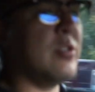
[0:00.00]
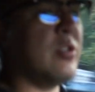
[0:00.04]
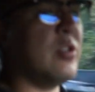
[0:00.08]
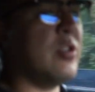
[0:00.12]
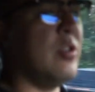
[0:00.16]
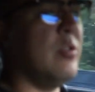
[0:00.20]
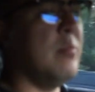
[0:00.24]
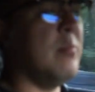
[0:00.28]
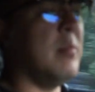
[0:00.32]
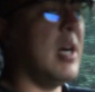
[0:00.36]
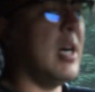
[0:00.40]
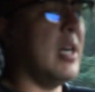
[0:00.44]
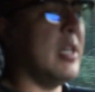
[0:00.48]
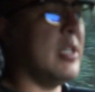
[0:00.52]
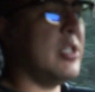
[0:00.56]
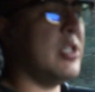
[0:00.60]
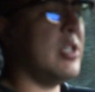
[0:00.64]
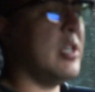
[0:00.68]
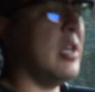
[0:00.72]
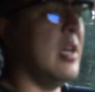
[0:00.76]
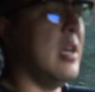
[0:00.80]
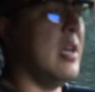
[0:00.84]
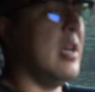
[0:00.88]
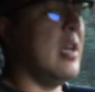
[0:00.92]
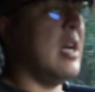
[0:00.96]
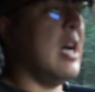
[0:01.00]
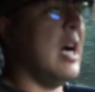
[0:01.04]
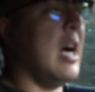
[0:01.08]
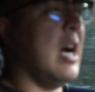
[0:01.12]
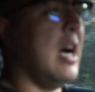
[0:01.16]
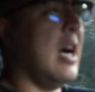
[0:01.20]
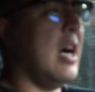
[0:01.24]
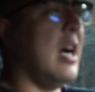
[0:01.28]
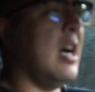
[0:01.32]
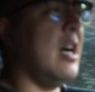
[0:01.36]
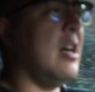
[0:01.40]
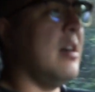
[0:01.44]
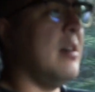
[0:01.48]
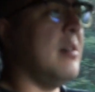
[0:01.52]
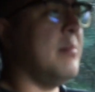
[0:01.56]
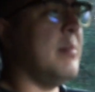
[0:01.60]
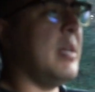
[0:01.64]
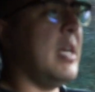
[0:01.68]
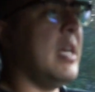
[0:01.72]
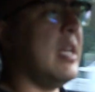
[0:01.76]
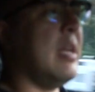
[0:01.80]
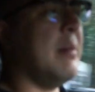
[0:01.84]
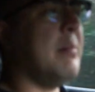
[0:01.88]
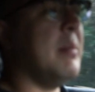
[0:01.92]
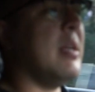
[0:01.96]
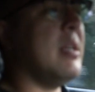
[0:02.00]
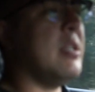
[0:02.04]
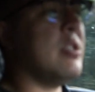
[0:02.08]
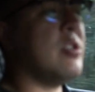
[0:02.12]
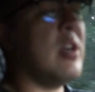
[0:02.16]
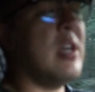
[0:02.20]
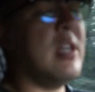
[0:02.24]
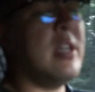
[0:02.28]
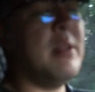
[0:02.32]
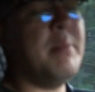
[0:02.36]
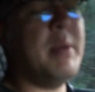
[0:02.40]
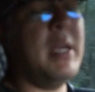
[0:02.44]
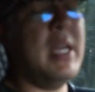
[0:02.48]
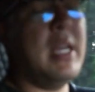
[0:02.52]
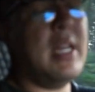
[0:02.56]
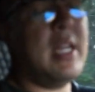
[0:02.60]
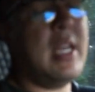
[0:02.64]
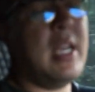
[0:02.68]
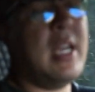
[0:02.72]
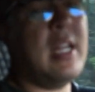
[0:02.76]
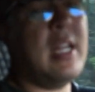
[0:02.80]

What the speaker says: too much, and I'm not trying to be an